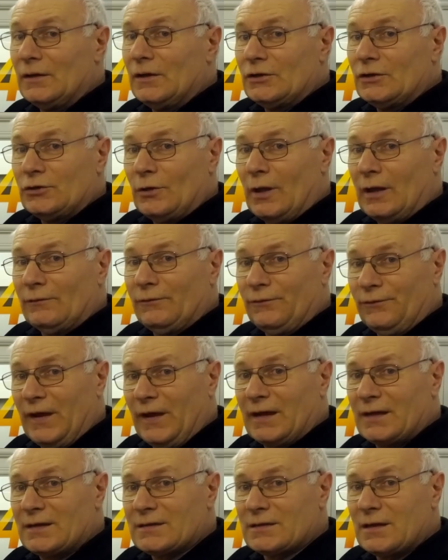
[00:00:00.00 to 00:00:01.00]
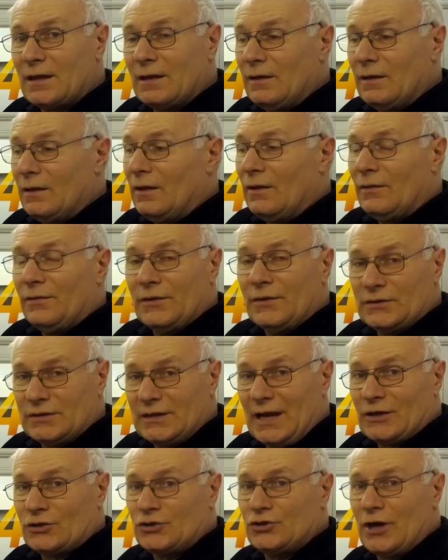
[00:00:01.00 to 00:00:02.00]
So I'll fix the
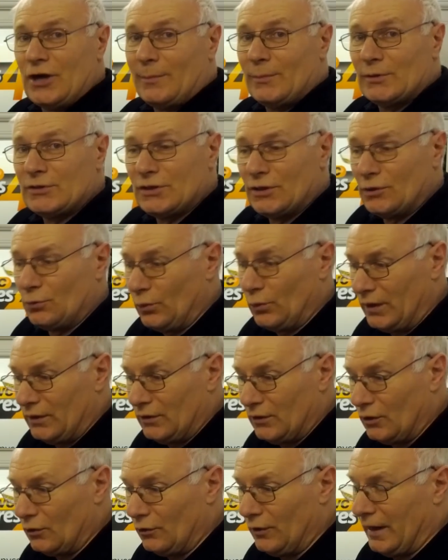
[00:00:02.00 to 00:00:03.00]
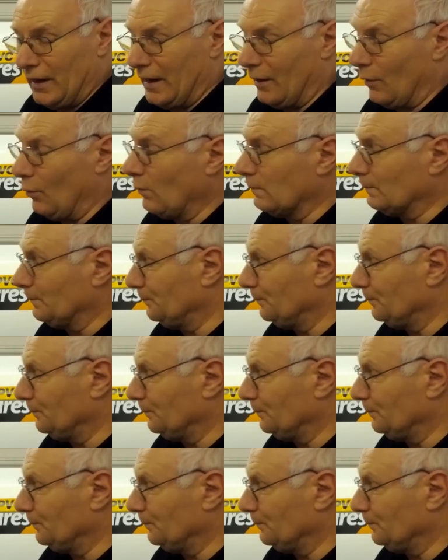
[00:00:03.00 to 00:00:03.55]
Sash Jammer to the window now.